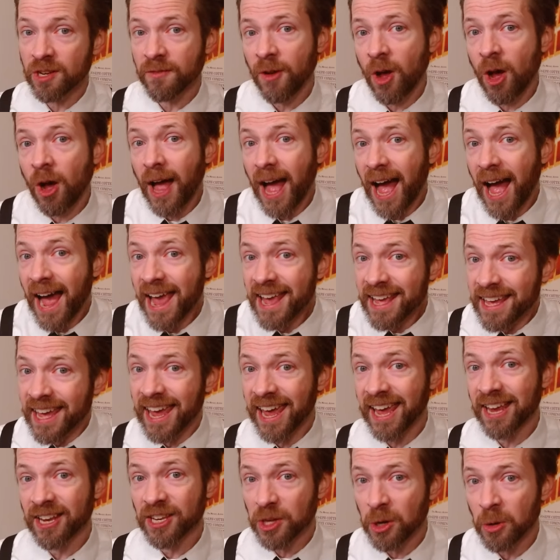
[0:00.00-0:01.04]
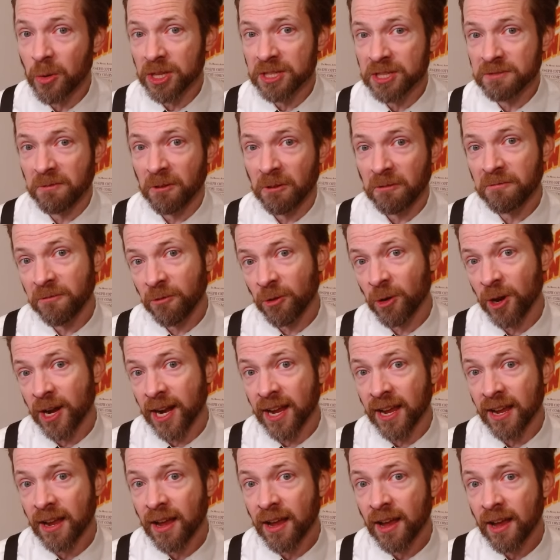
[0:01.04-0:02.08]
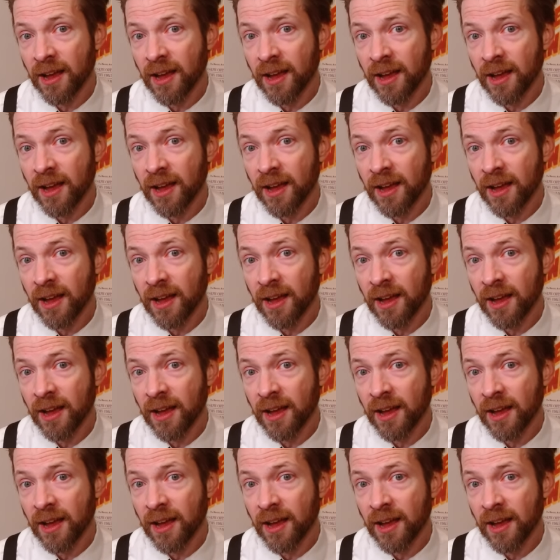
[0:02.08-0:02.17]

of all, I can't do this for free.